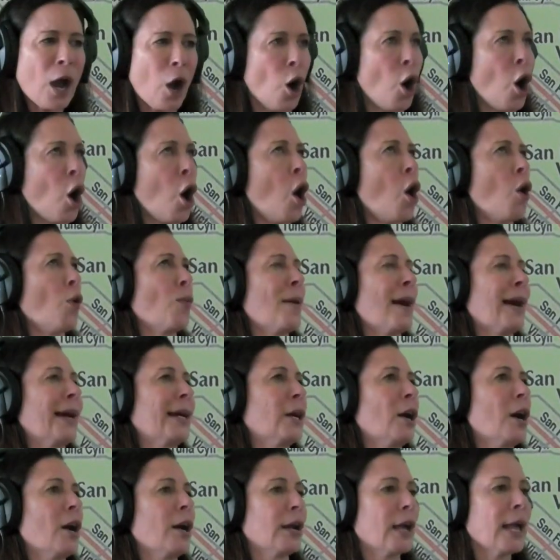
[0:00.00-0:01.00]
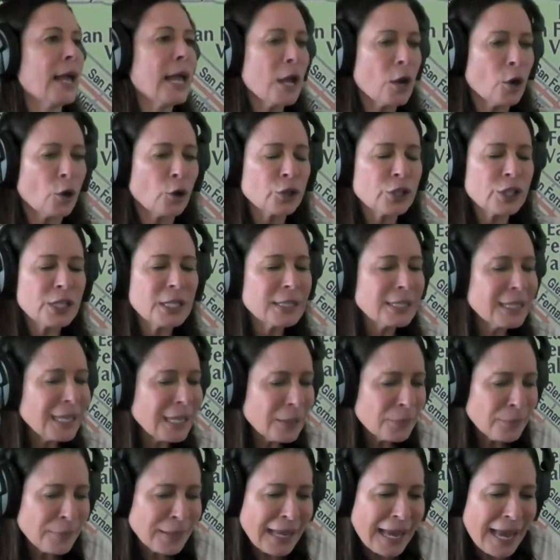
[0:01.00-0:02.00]
Yeah. Oh, my God. Or she's
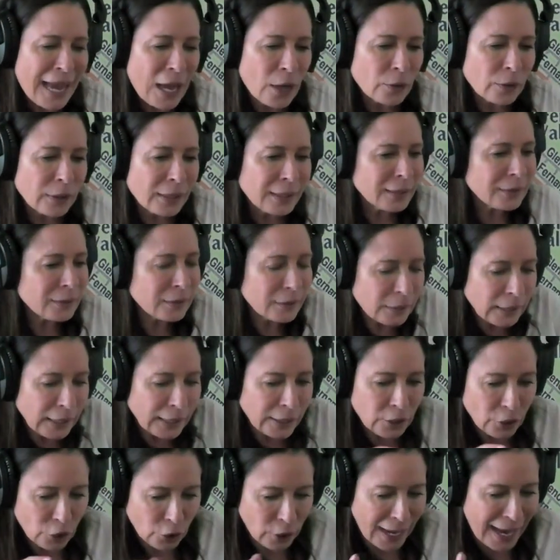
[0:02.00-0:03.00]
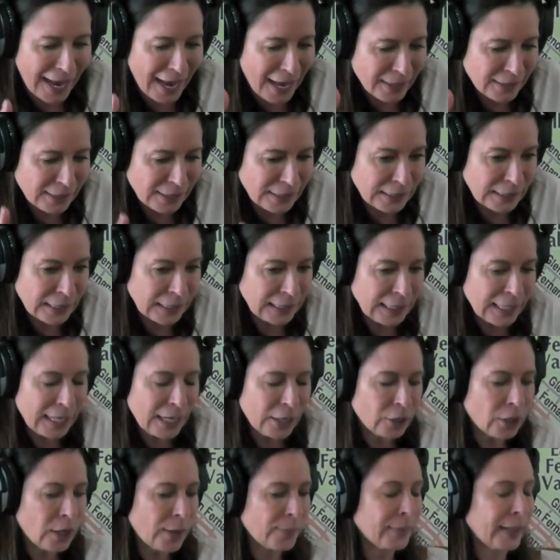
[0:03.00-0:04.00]
eating me out and, like, her ass is in the
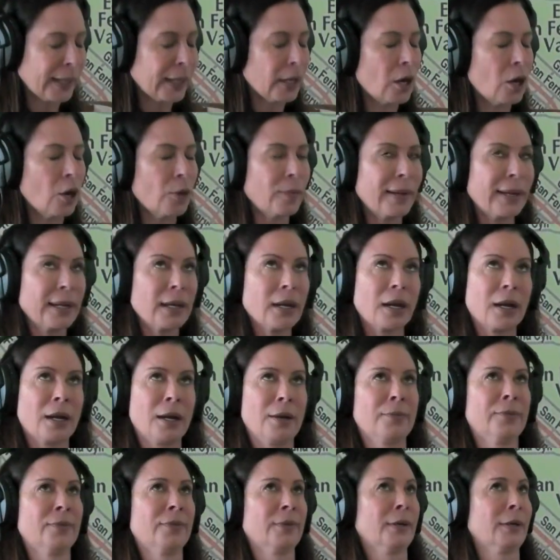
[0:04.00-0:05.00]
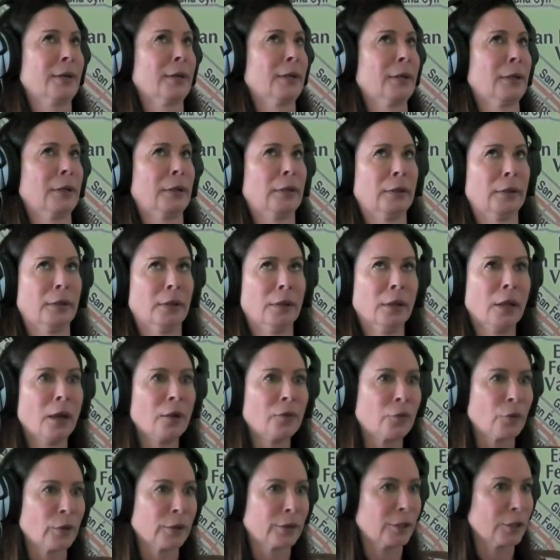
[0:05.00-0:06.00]
air. And I'm like, oh, my God, I'm fucking in
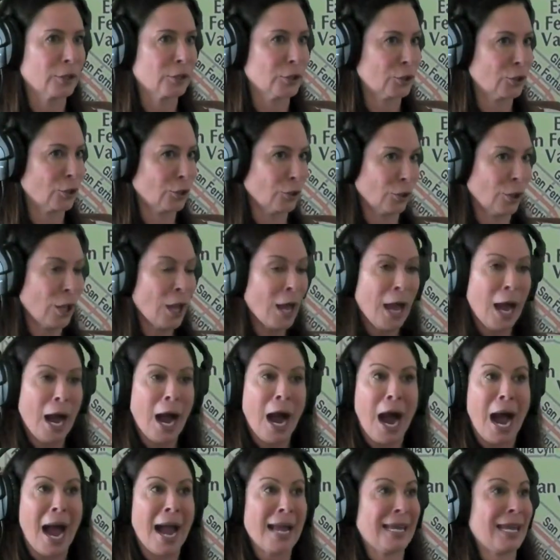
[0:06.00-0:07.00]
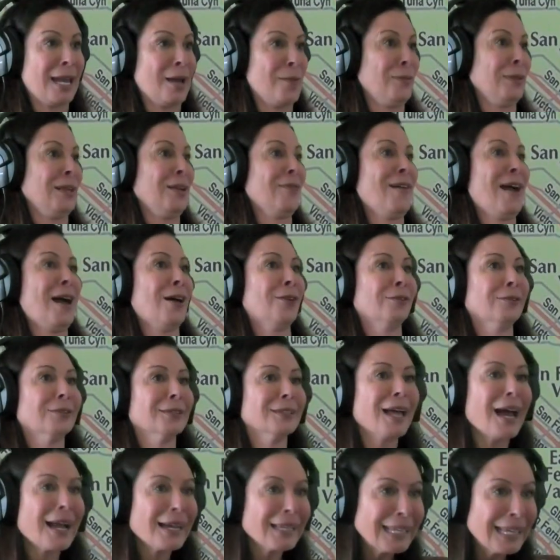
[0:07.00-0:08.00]
love with this girl. Yeah. I can't believe how
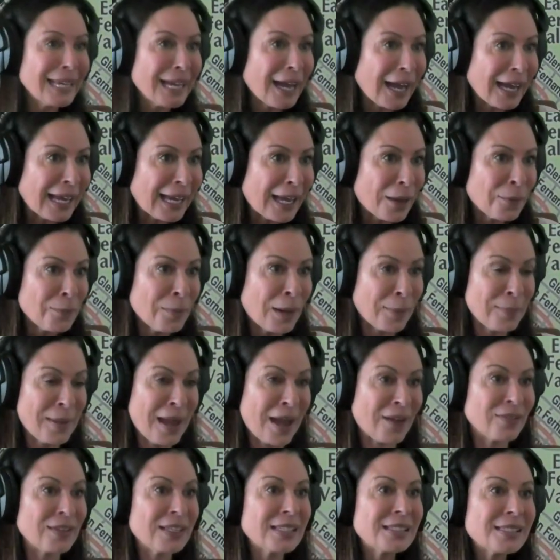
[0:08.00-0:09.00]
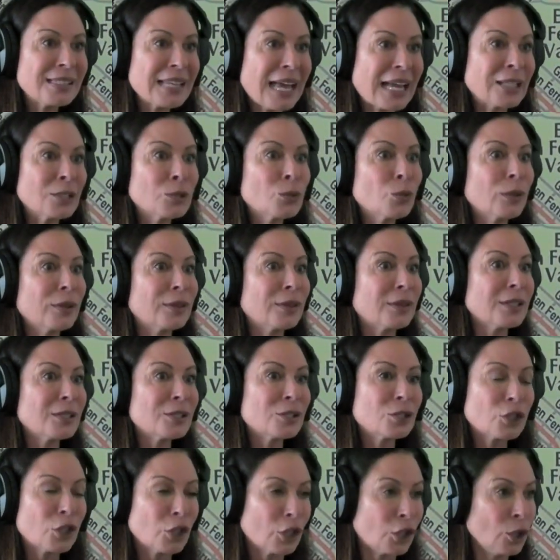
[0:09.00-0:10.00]
lucky I am. I'm having sex with
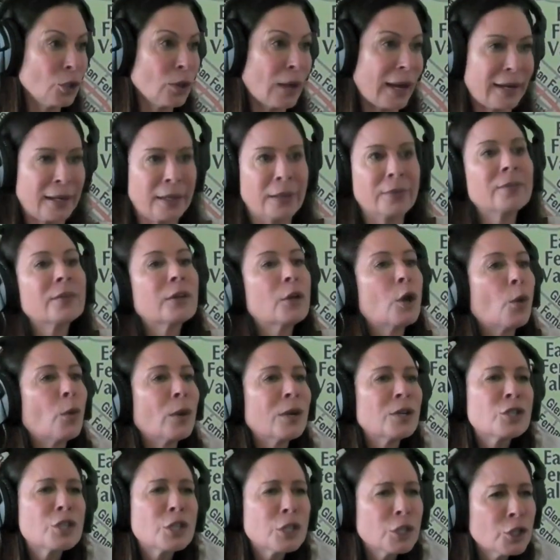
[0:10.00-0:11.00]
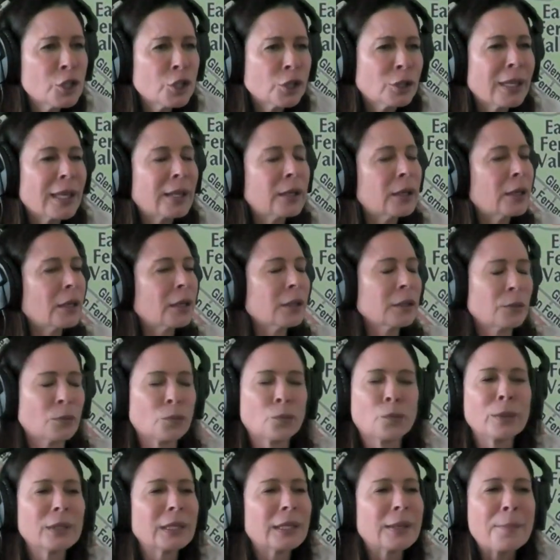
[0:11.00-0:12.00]
this cute. I didn't even know what Ginger Lynn
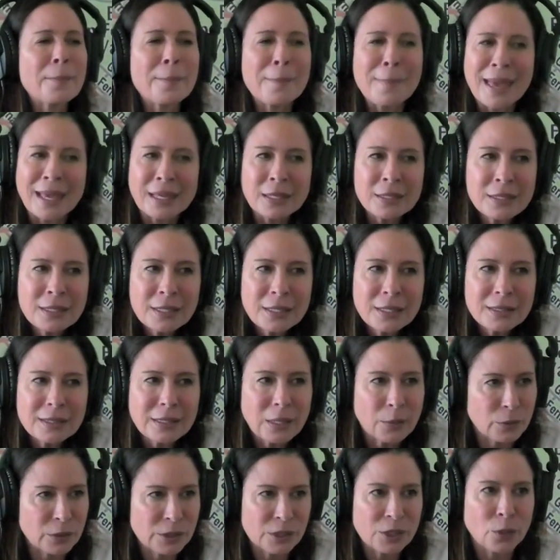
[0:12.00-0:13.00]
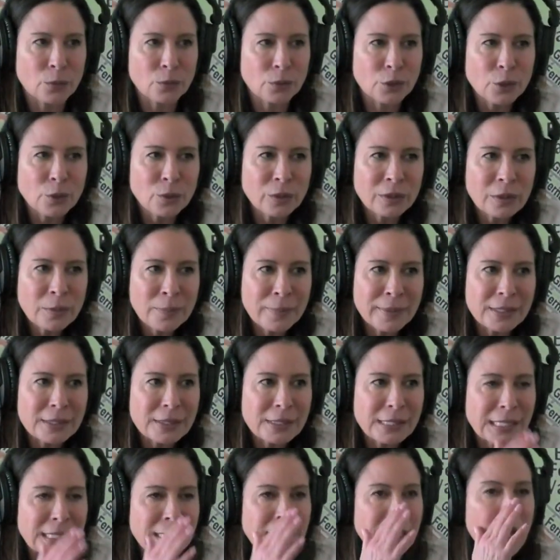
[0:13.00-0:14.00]
really meant because I was so new in the
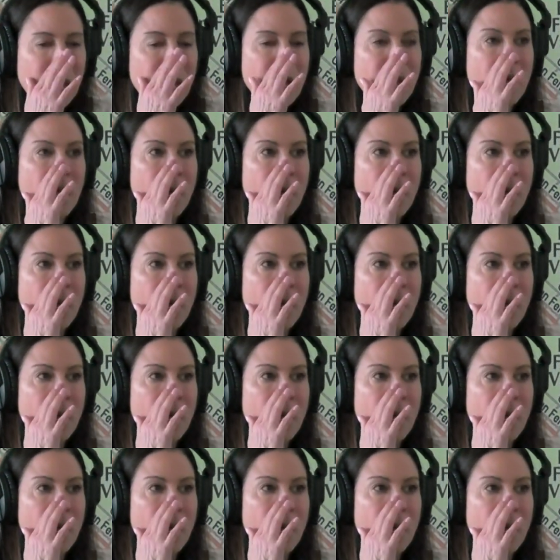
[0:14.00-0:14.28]
business.